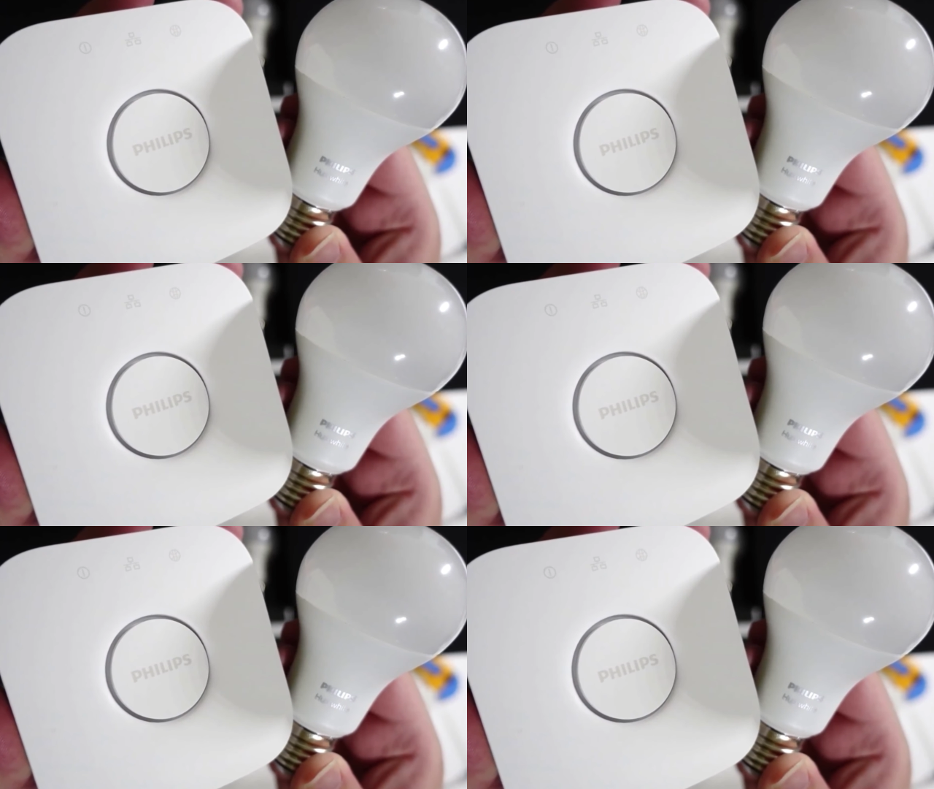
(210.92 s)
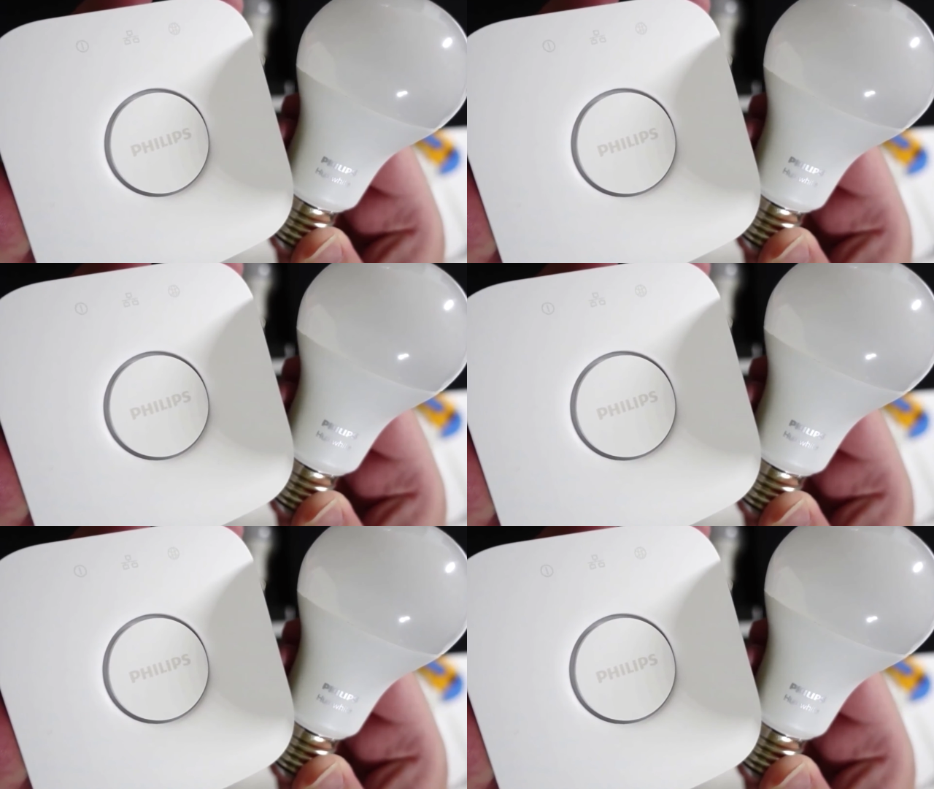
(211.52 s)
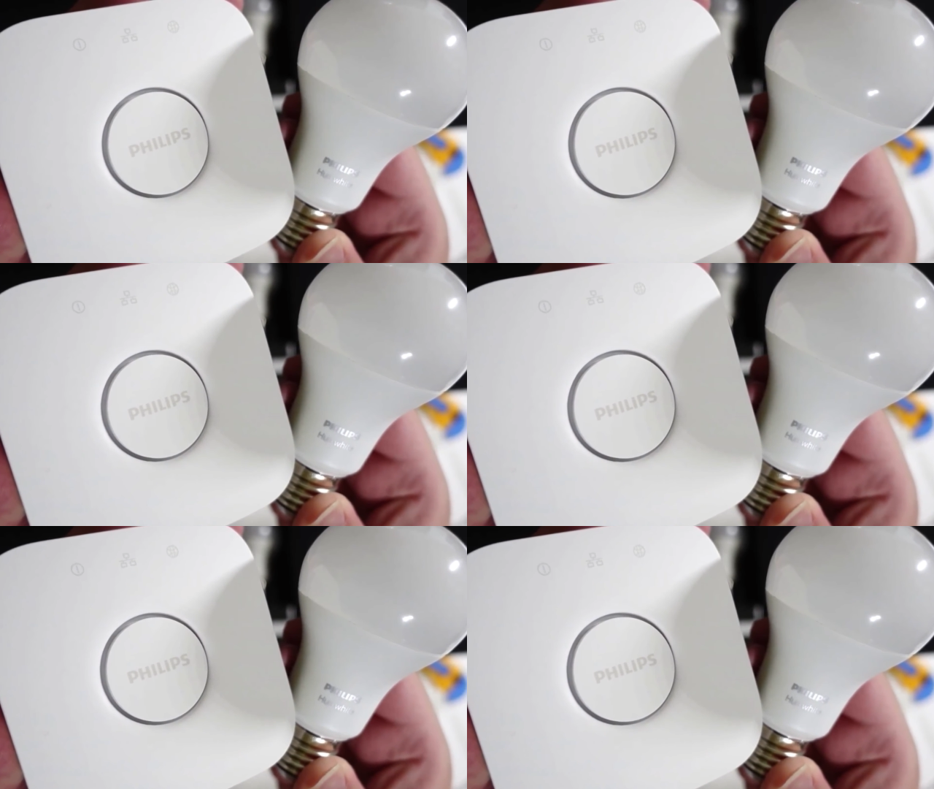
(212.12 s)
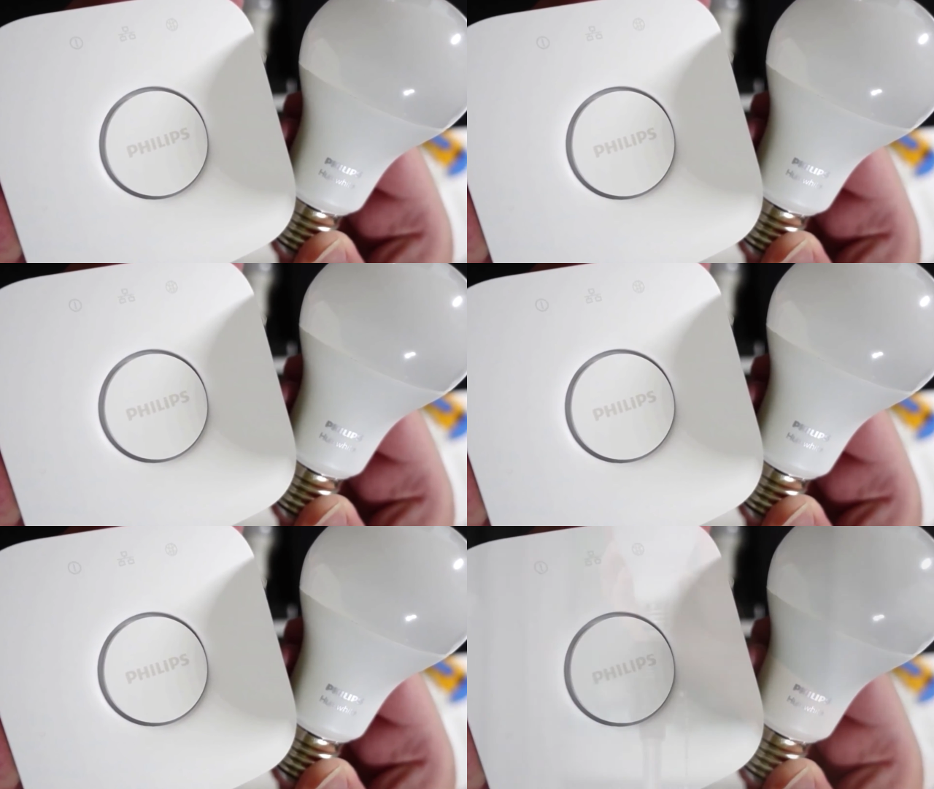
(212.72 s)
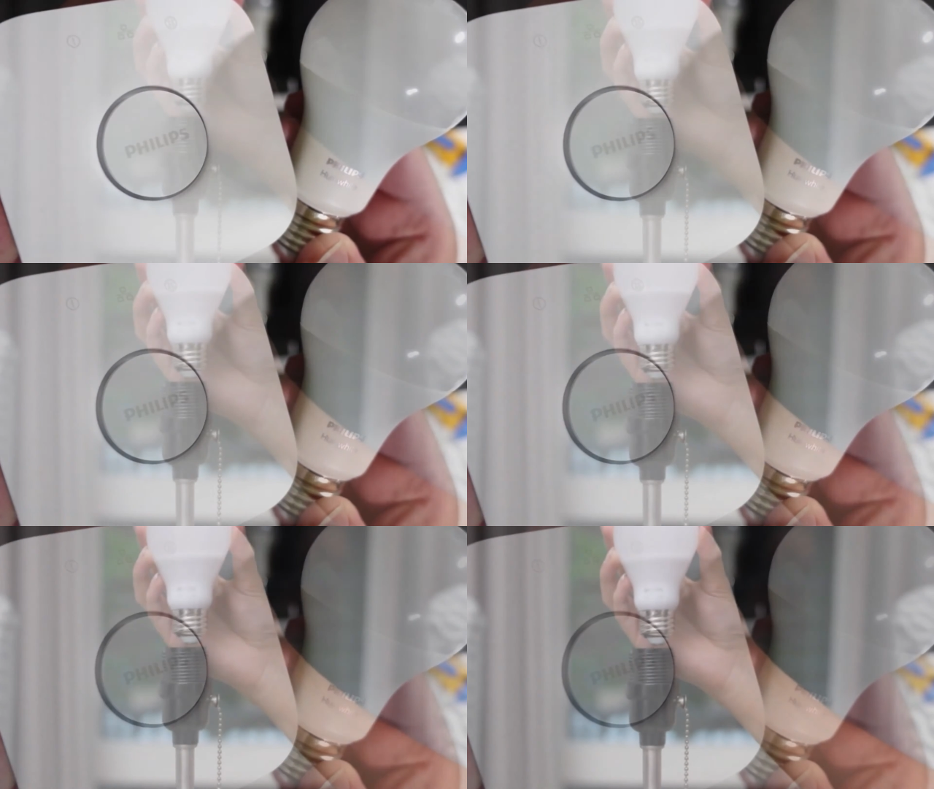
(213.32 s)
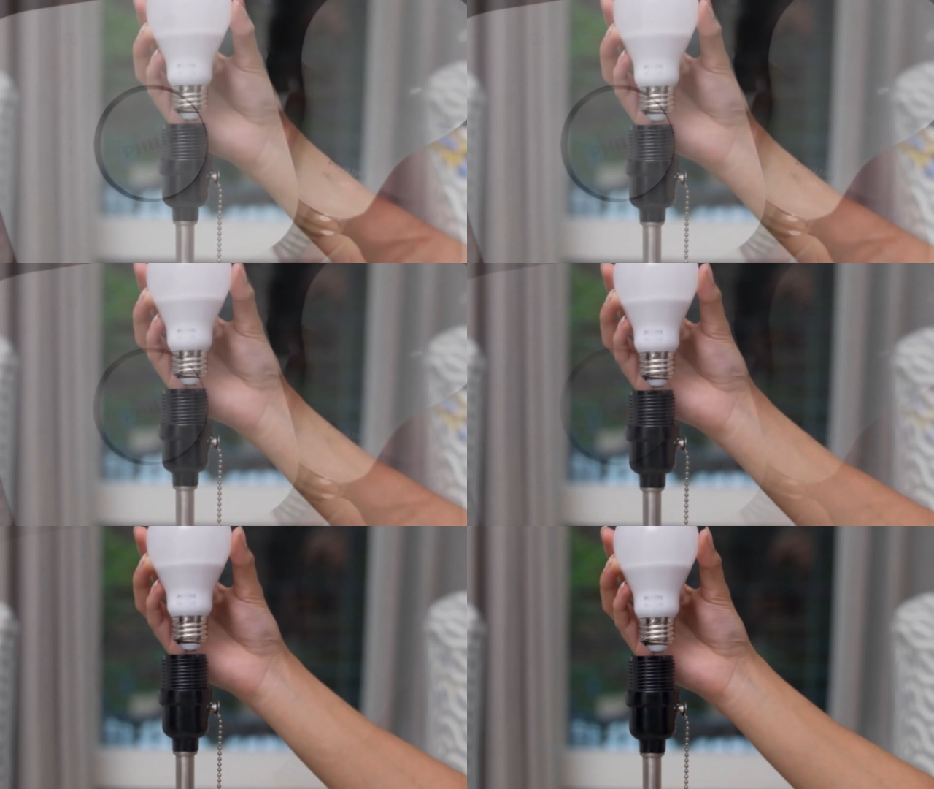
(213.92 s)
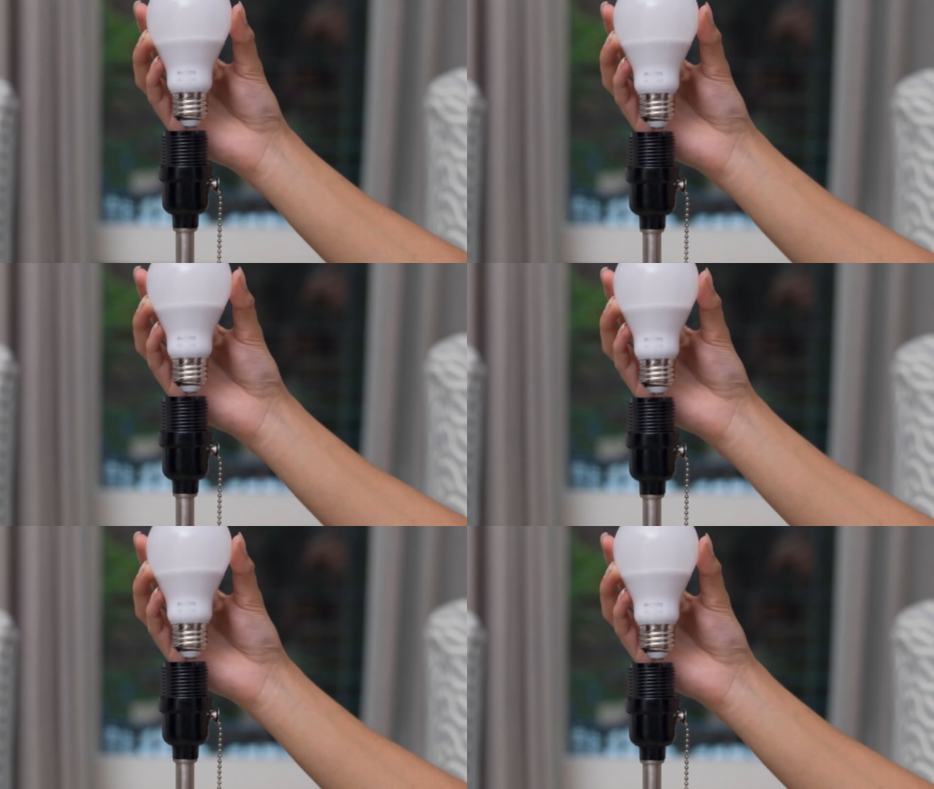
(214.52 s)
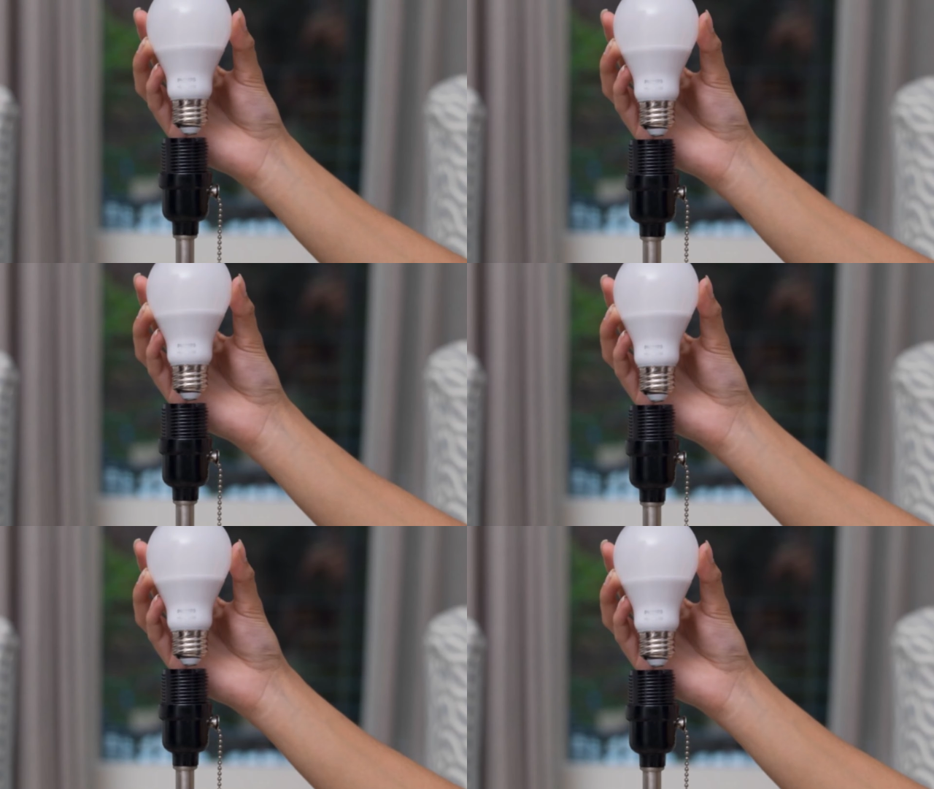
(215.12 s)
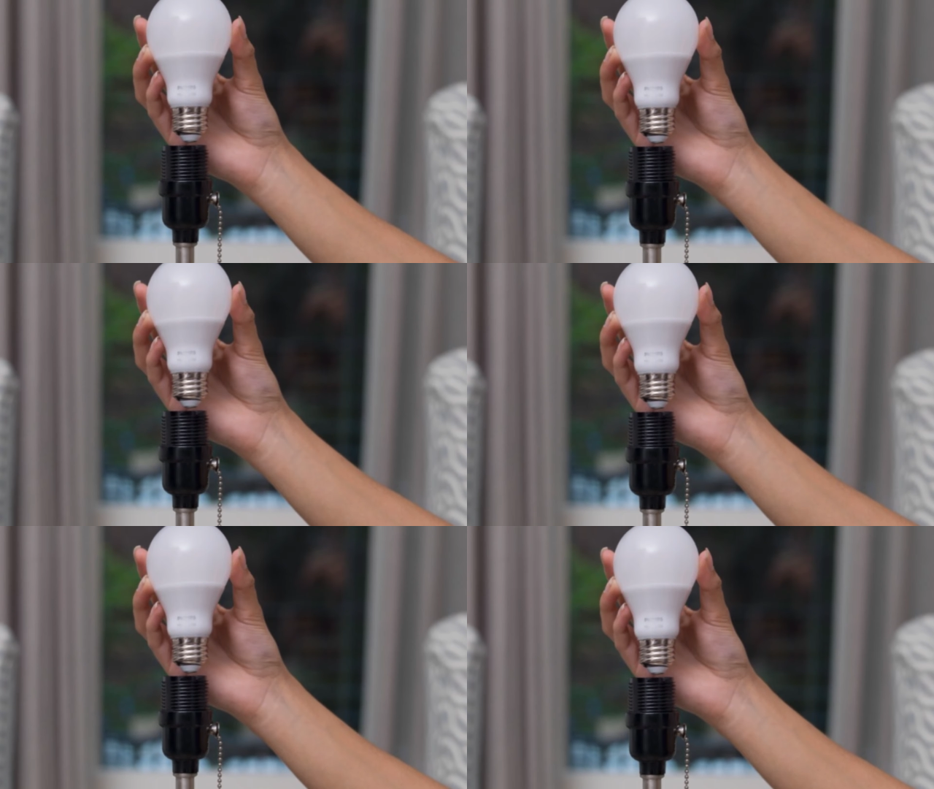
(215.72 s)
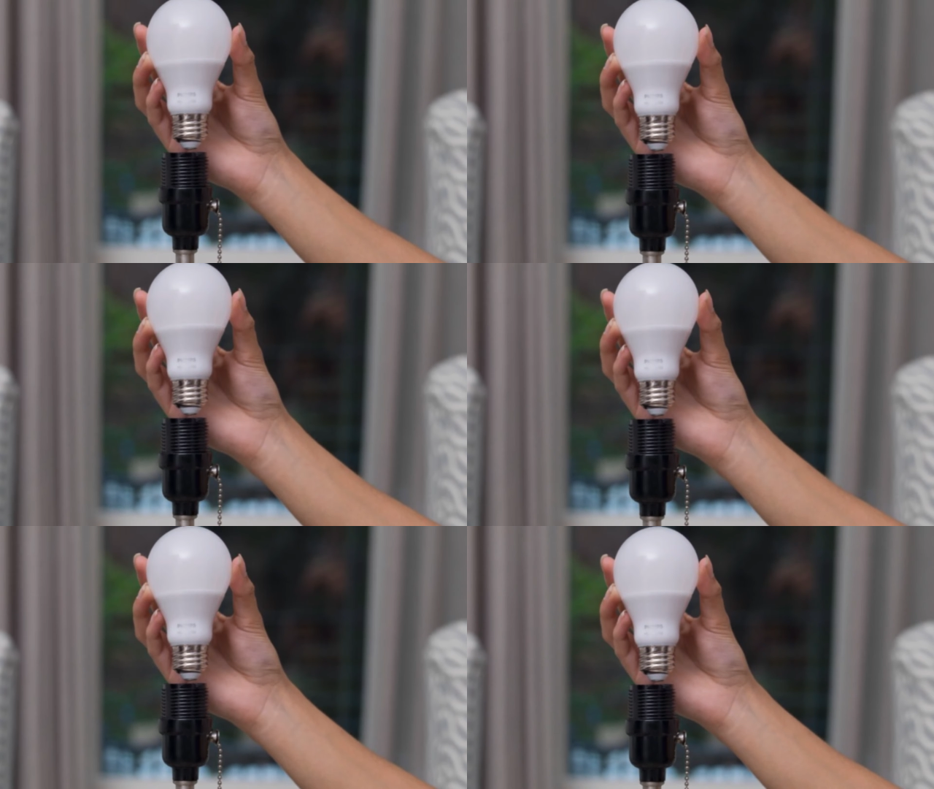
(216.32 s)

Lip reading: [unreadable: no face in view]